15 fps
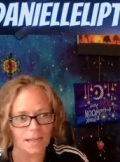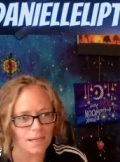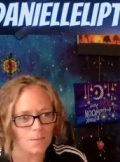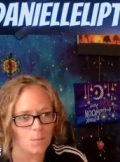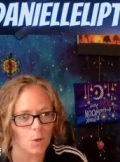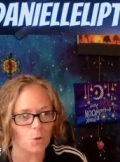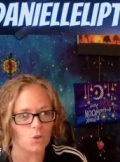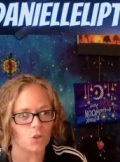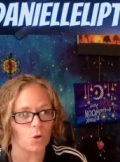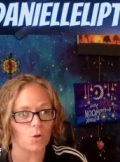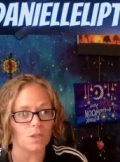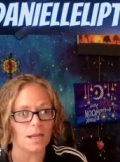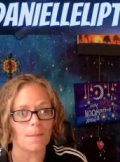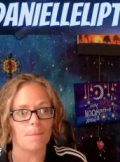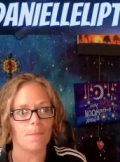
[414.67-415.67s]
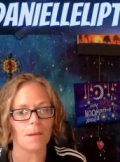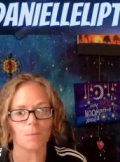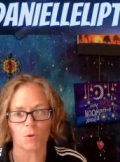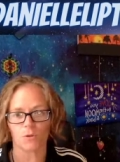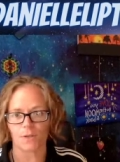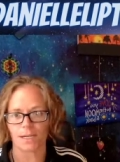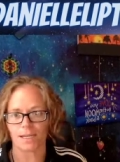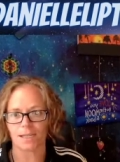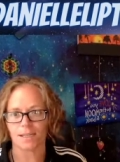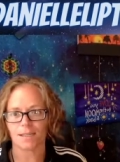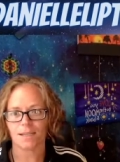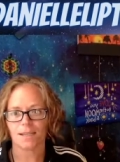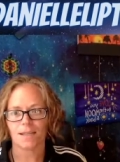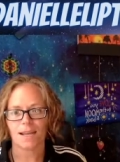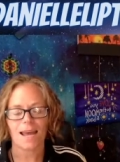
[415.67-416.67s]
emotion, hold that memory.
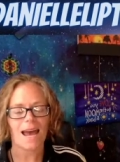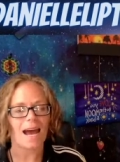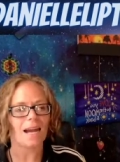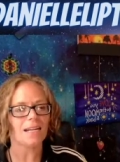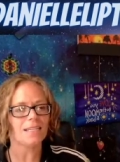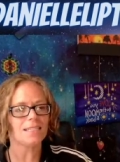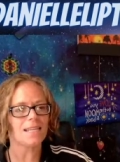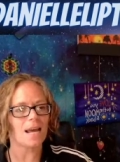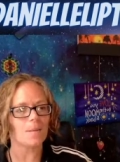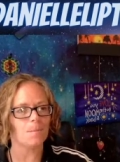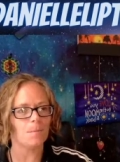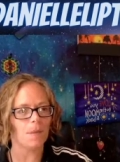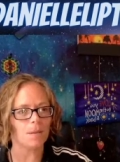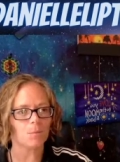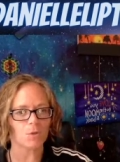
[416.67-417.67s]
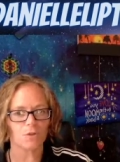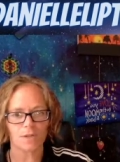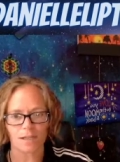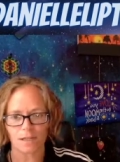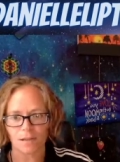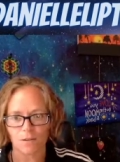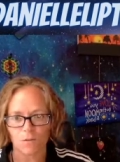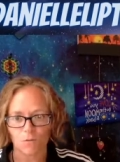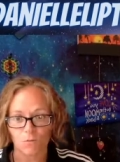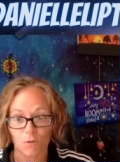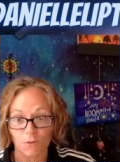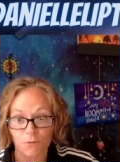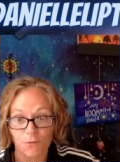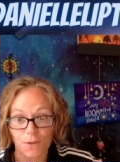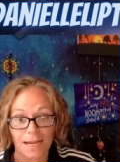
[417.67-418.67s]
How does that memory
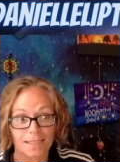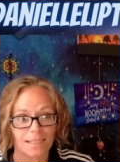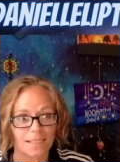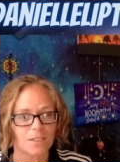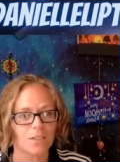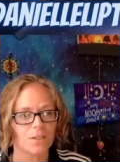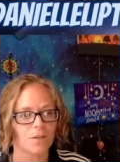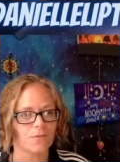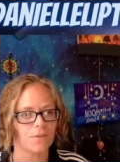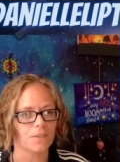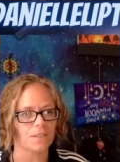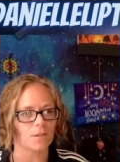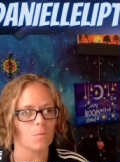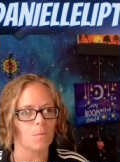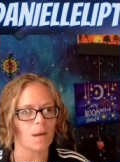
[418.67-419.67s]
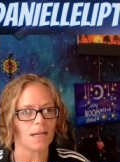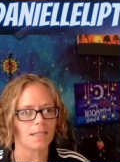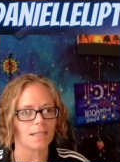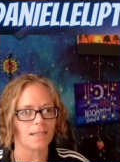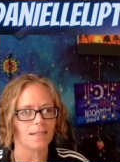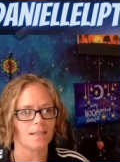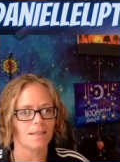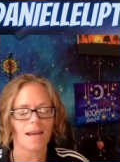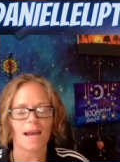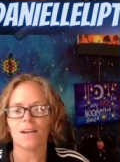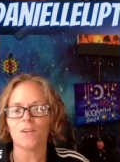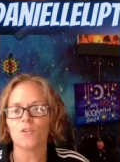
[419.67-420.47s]
reflect into your physical body? How